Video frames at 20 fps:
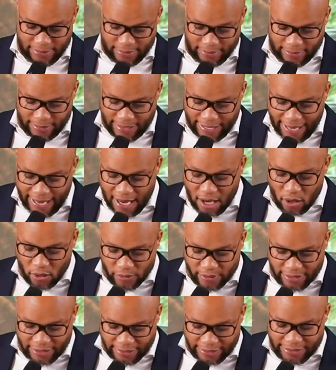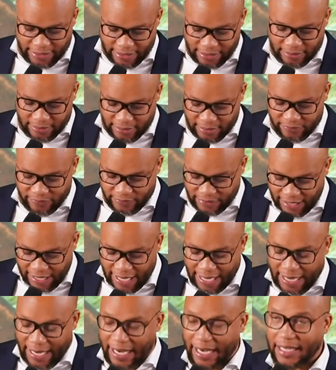how can he love
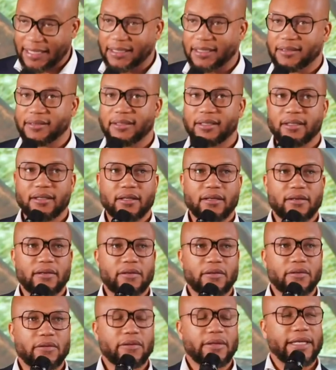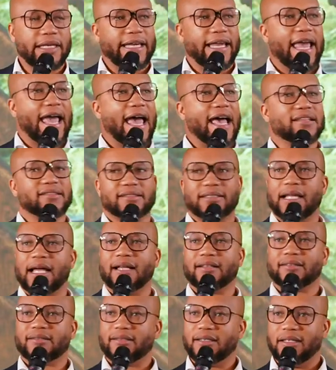God who he has
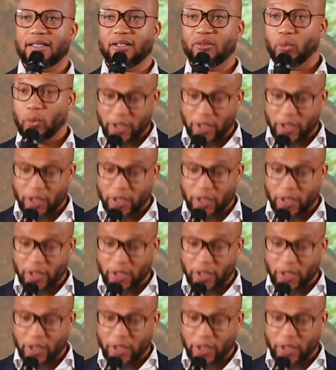not seen?